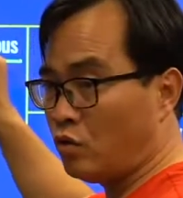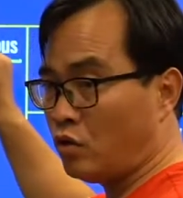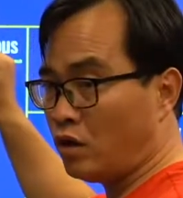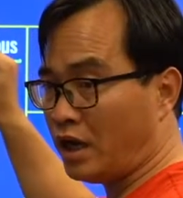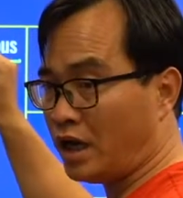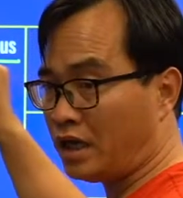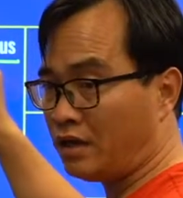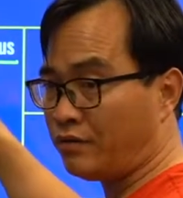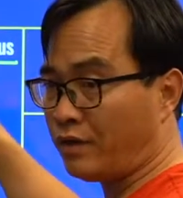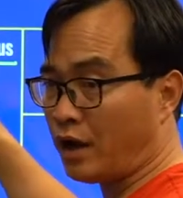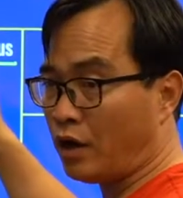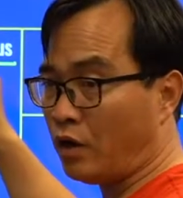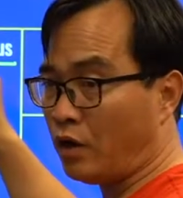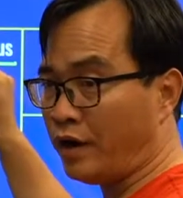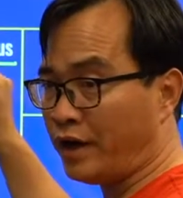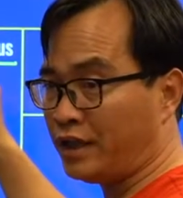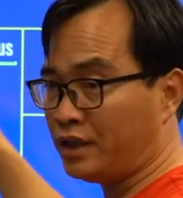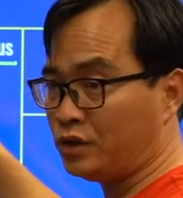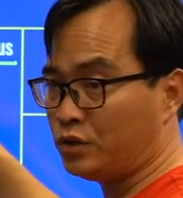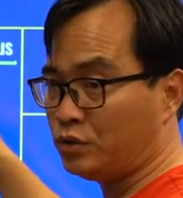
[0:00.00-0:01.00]
or
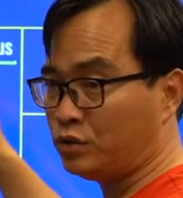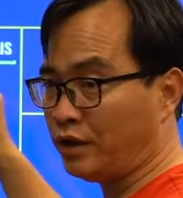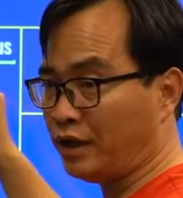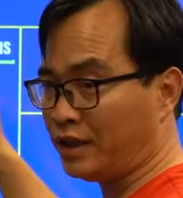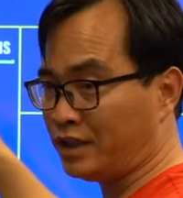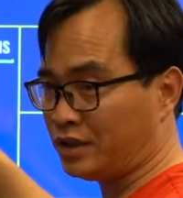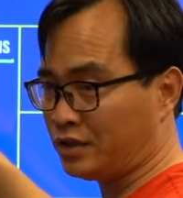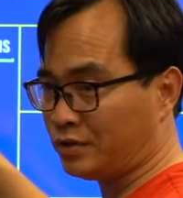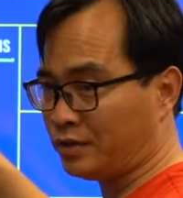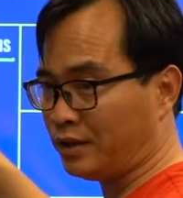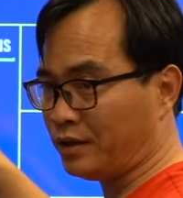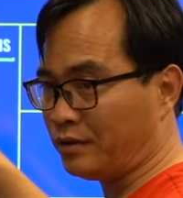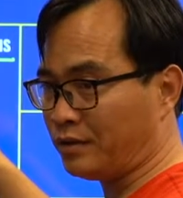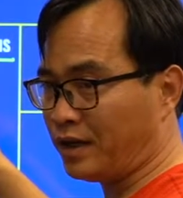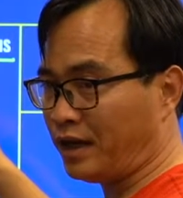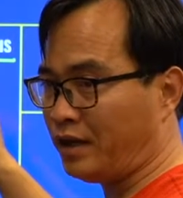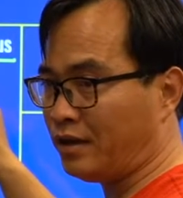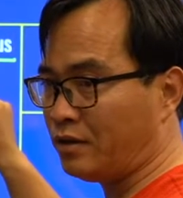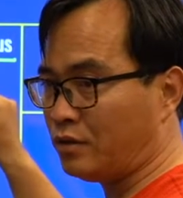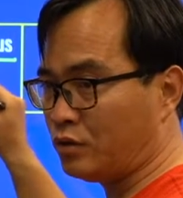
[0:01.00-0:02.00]
any 2, any 3,
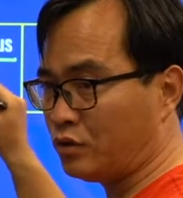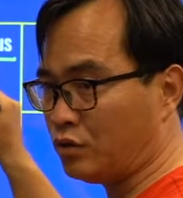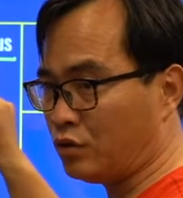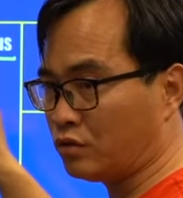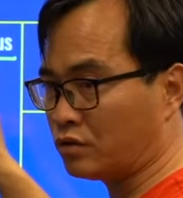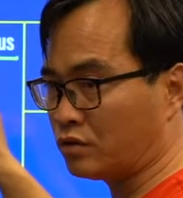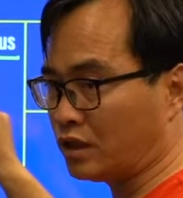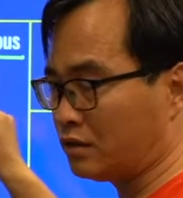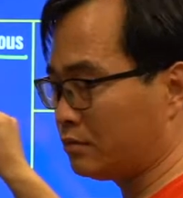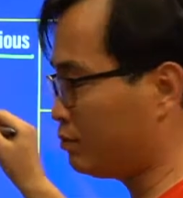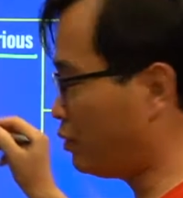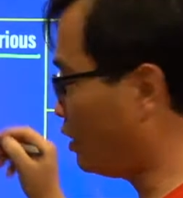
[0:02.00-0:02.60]
okay, those kind of